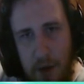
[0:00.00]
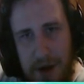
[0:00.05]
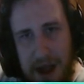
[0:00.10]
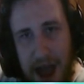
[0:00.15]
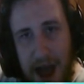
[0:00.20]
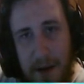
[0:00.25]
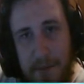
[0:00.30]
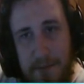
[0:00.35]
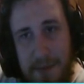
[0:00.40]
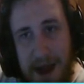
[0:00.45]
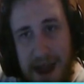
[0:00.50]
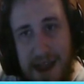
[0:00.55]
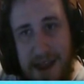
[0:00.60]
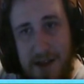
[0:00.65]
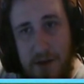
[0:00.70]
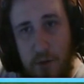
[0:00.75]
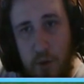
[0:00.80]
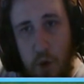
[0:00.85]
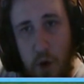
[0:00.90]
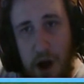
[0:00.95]
We got
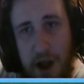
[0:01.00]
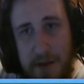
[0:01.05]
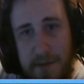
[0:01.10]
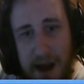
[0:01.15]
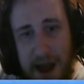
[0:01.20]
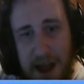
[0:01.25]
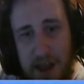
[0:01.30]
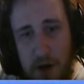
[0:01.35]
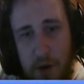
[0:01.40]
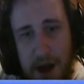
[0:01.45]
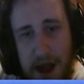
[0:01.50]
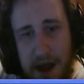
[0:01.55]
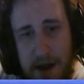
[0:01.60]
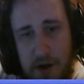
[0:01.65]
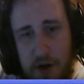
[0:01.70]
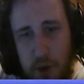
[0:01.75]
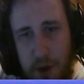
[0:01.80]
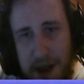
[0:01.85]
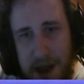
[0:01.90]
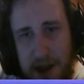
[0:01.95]
mate in 1, by the
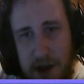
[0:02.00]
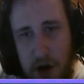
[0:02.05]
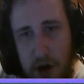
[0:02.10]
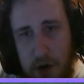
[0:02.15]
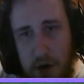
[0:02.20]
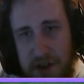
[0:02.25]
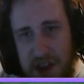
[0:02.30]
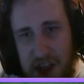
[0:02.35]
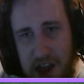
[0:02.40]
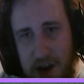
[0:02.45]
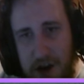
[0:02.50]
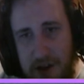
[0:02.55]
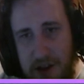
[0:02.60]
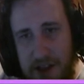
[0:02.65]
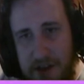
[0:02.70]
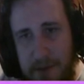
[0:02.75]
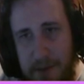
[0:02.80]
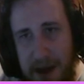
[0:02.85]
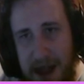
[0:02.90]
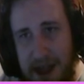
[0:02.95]
way. Queen goes here.
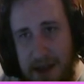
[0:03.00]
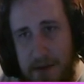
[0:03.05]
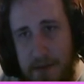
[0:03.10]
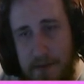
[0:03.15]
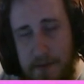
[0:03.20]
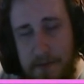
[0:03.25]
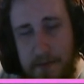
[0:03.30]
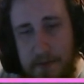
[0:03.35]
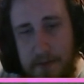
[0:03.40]
That's mate.